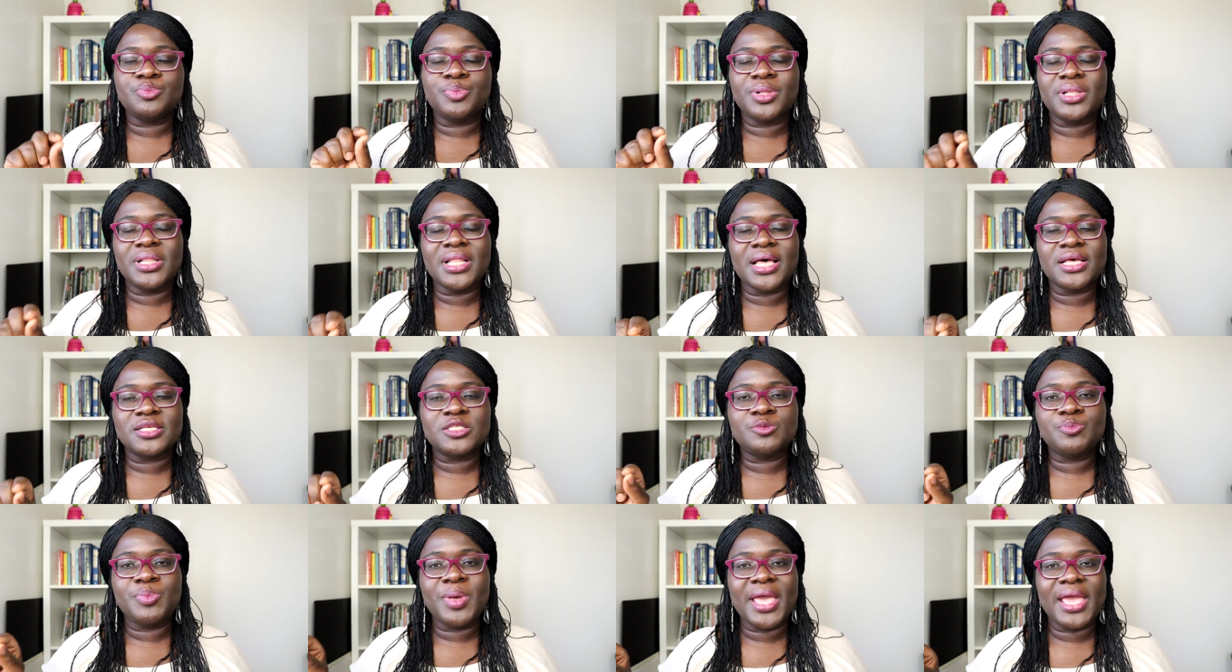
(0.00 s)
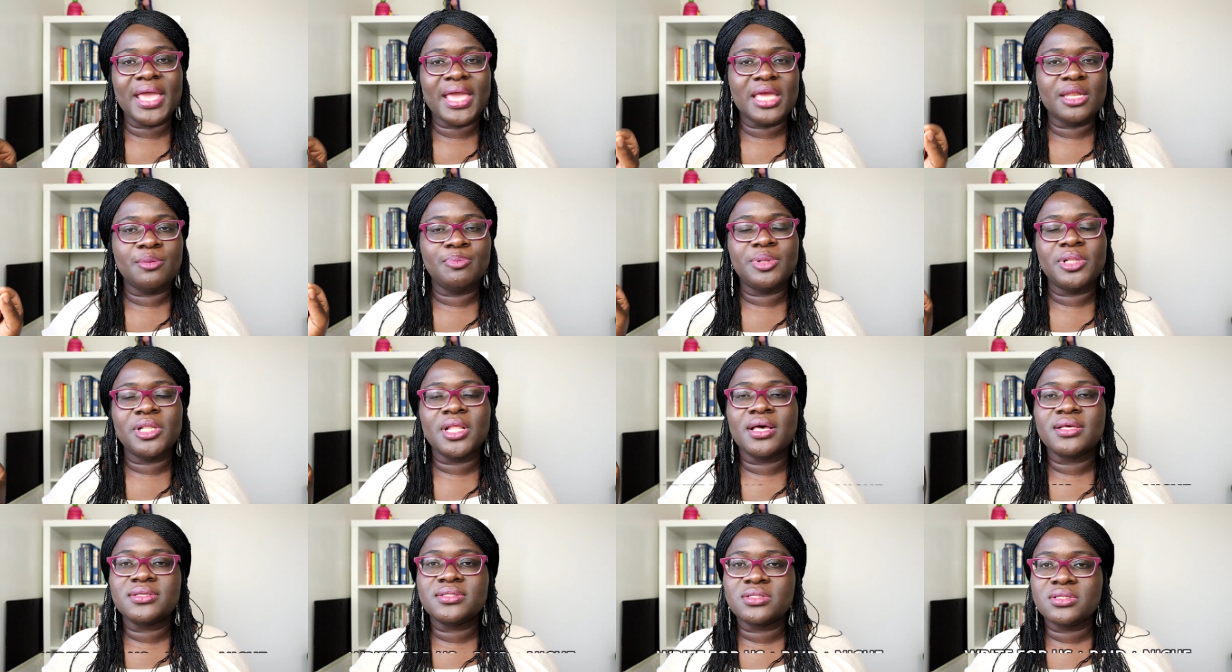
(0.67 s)
plus paid
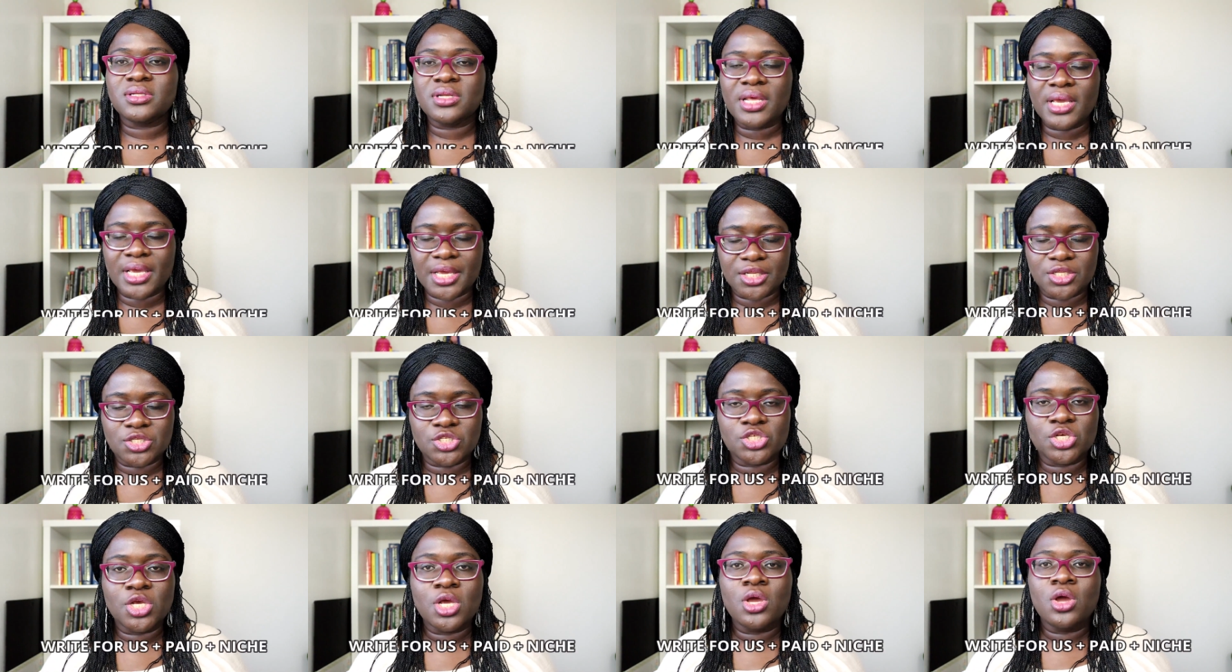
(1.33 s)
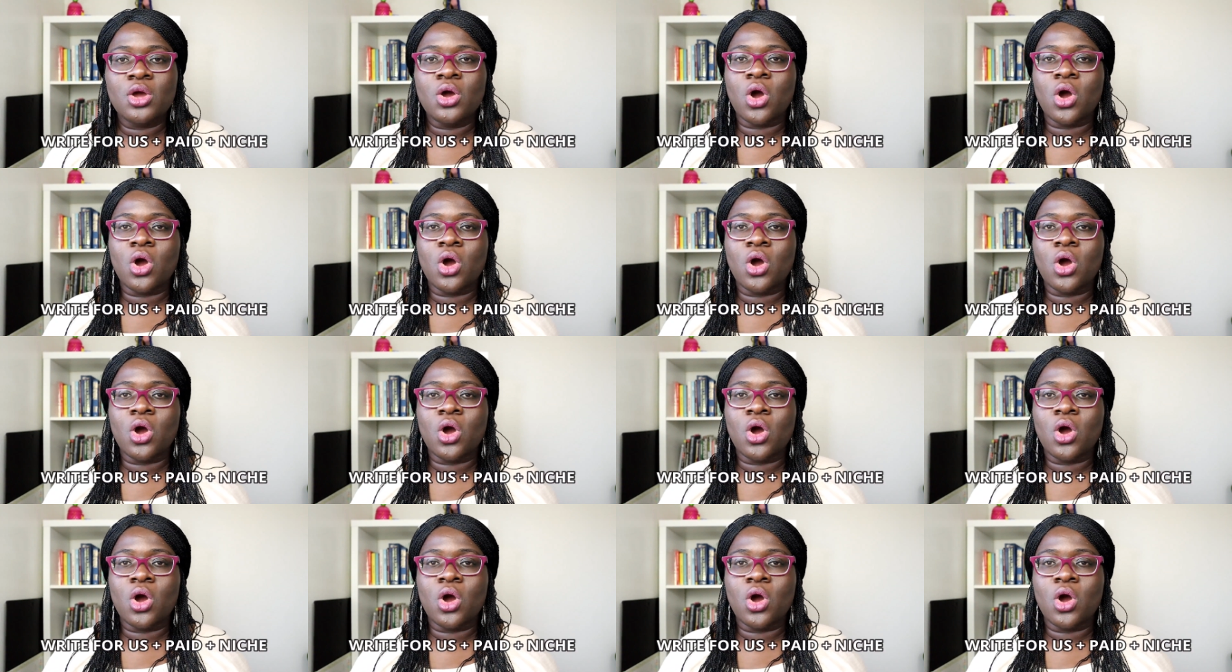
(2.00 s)
plus niche.